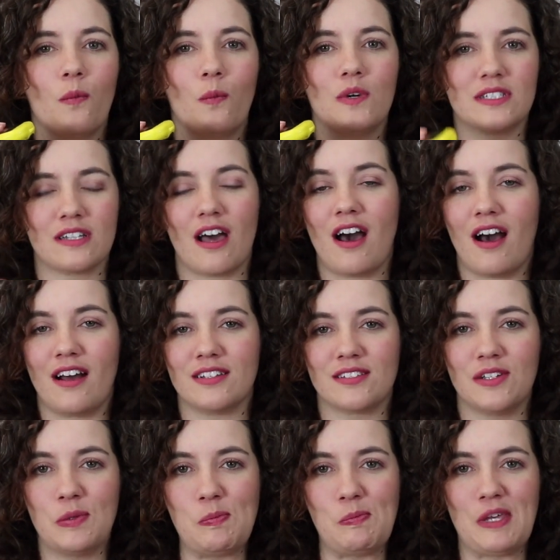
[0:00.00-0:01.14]
was
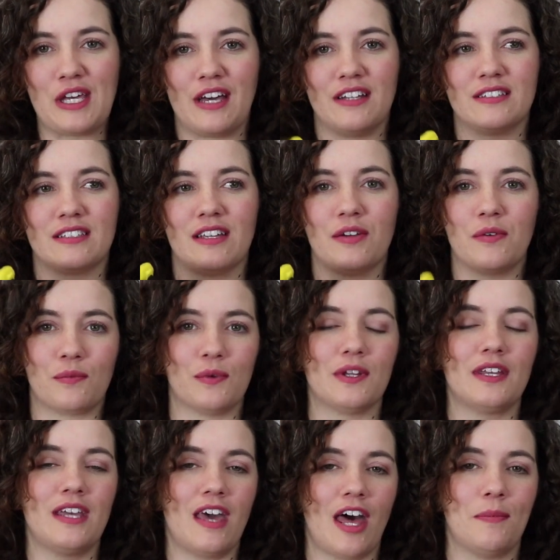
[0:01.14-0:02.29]
awesome because it really